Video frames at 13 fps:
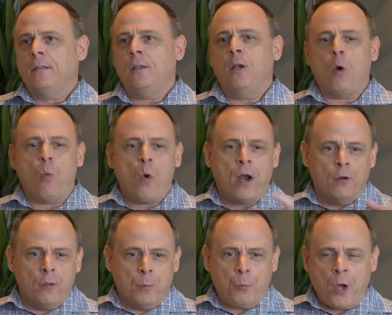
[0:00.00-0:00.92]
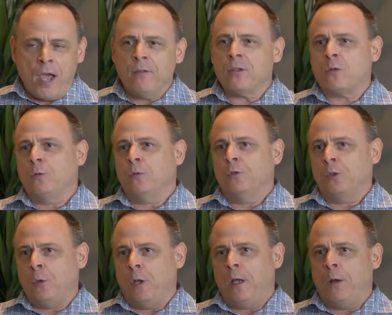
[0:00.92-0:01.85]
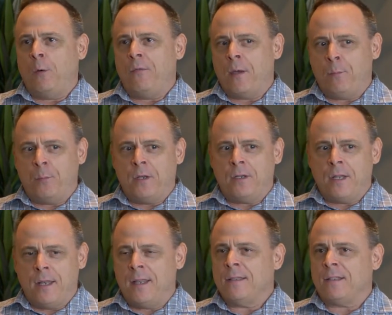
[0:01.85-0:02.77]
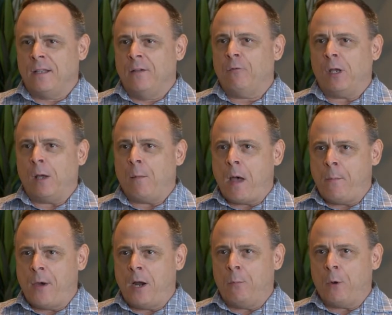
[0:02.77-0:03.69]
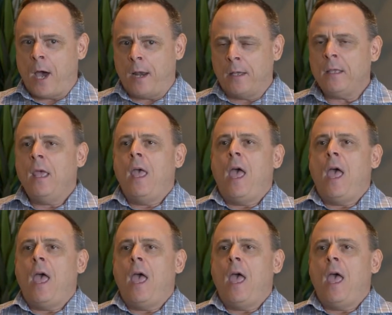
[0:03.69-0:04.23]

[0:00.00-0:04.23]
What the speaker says: What are the private schools doing that's delivering a better product?